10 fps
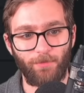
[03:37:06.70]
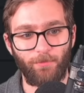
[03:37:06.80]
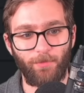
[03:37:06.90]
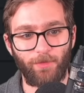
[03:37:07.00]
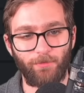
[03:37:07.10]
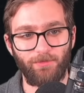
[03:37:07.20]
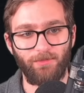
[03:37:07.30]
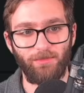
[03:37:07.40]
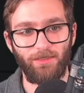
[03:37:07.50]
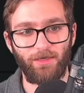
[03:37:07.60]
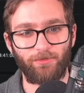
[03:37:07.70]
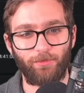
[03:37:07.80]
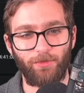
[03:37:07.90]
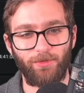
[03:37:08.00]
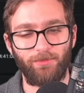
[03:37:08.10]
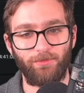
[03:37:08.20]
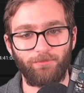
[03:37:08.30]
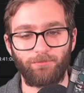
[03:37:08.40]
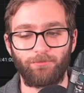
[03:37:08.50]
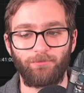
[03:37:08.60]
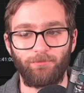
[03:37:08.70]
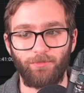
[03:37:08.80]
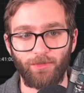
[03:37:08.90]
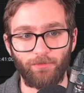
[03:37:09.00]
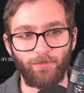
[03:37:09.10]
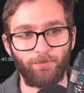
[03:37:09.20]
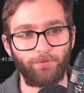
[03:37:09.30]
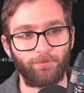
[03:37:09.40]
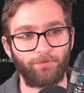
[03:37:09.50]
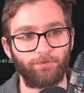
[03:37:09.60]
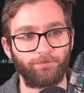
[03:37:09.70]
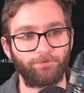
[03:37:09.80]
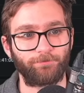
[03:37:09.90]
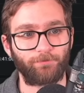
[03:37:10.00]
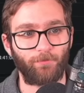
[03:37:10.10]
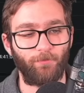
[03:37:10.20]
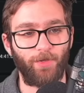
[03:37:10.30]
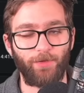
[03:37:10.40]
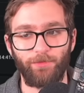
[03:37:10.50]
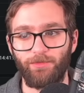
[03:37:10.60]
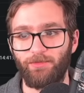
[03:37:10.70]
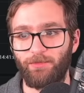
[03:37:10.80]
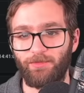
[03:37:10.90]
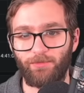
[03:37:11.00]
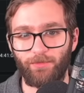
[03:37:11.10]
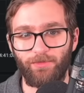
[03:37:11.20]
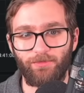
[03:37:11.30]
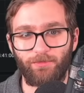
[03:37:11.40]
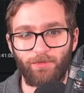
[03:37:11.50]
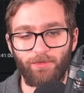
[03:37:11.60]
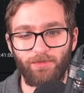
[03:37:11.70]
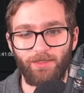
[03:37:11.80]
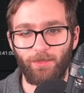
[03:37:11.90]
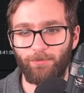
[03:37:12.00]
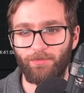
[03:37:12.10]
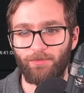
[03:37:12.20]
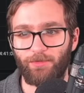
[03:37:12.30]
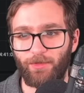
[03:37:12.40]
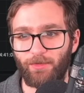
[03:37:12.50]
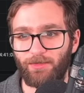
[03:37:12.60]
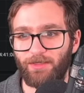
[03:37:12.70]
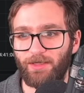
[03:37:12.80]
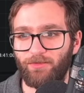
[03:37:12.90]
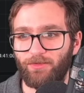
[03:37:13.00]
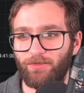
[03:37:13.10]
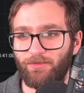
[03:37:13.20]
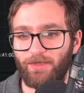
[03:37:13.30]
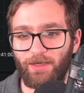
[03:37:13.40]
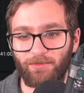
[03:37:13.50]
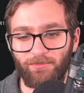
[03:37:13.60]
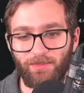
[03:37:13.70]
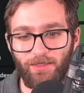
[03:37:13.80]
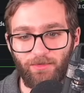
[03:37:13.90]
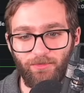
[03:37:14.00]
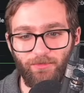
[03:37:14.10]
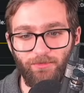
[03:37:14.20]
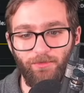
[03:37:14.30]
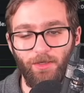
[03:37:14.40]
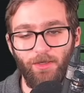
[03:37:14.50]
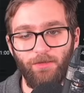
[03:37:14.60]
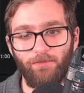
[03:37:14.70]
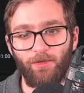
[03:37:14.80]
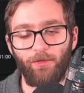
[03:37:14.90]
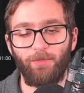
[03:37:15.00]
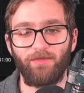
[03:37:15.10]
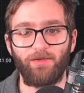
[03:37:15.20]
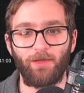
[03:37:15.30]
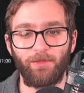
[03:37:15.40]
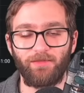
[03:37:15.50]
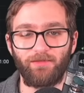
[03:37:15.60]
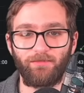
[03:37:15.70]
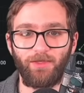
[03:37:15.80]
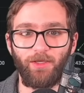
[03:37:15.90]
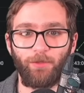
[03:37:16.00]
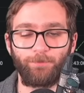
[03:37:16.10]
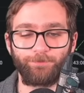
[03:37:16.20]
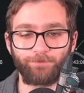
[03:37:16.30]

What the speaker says: MongoDB dashboard. Beautiful. MongoDB service is currently up. Current connections, active connections. So by following this video,